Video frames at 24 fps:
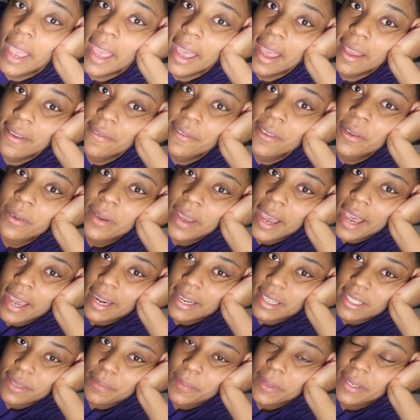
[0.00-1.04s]
I feel God
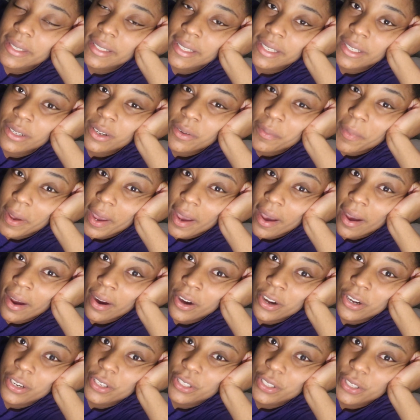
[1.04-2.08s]
is putting it on my
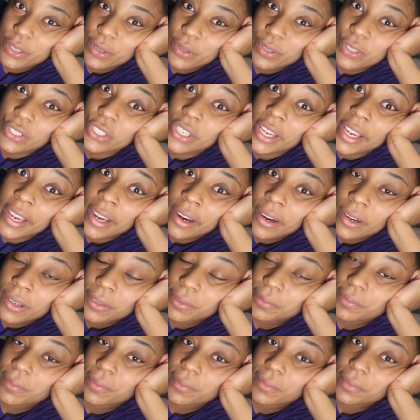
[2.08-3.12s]
heart to share
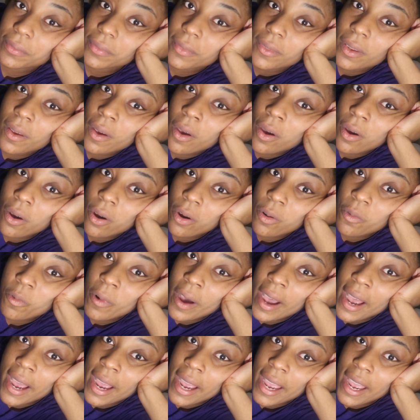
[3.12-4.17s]

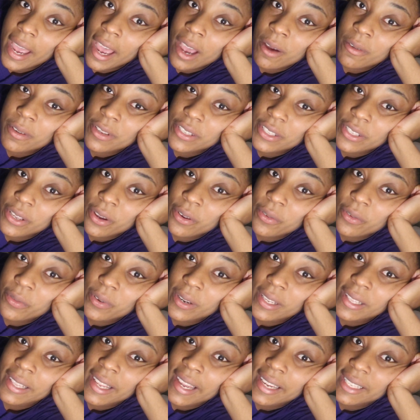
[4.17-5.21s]
why I was so
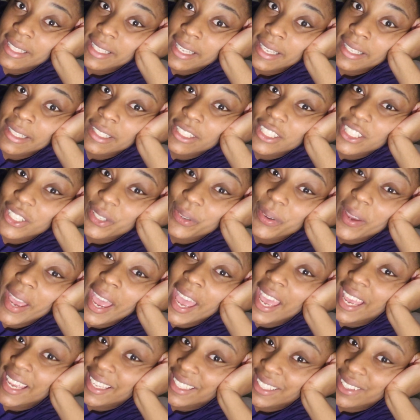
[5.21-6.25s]
reluctant to
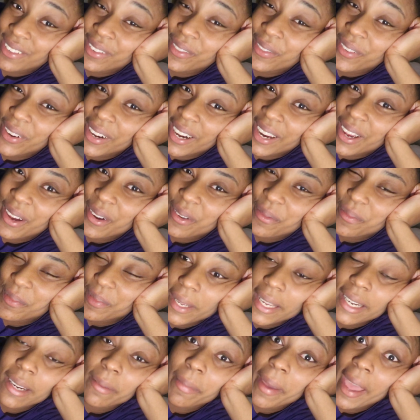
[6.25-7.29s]
ask for help
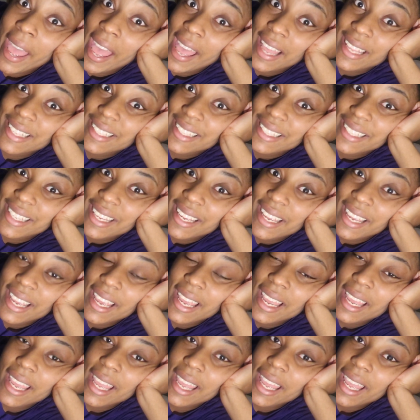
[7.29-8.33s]
in the past.
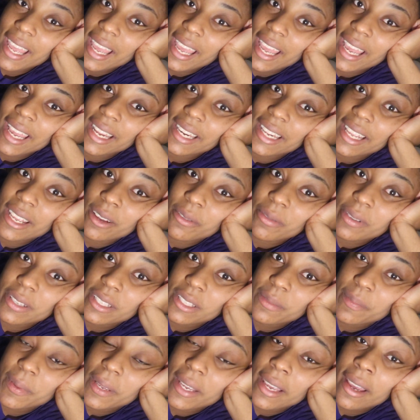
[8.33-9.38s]
And it was
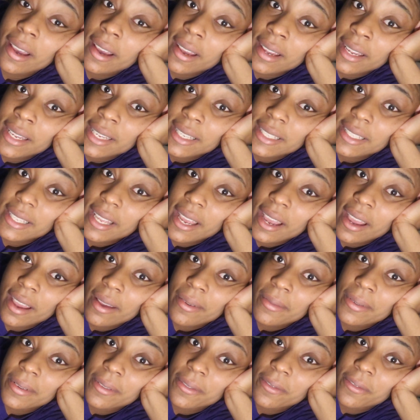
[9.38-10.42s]
because I
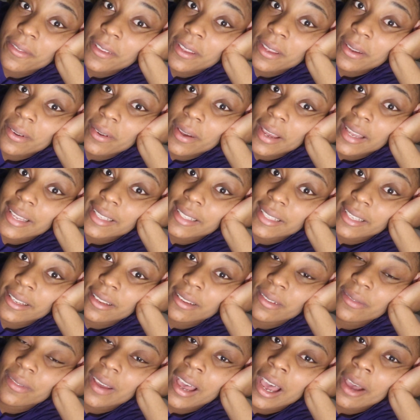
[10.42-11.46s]
would feel as
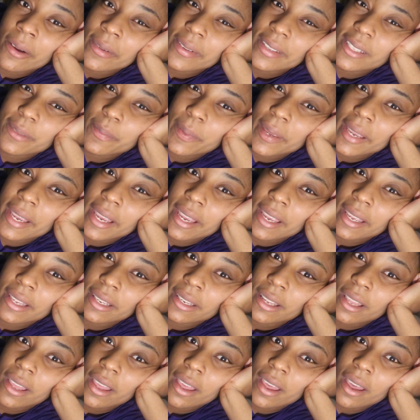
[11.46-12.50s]
if I was being
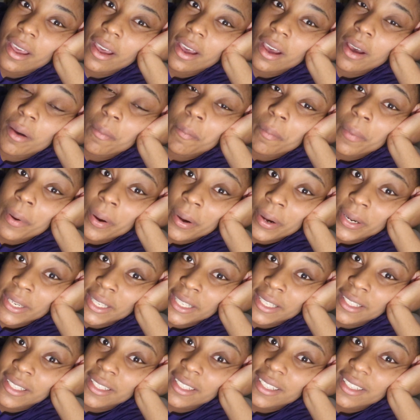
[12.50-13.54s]
a
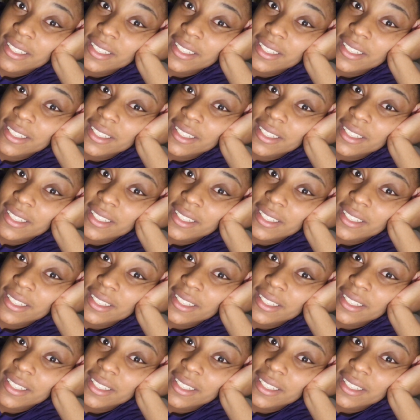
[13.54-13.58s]
burden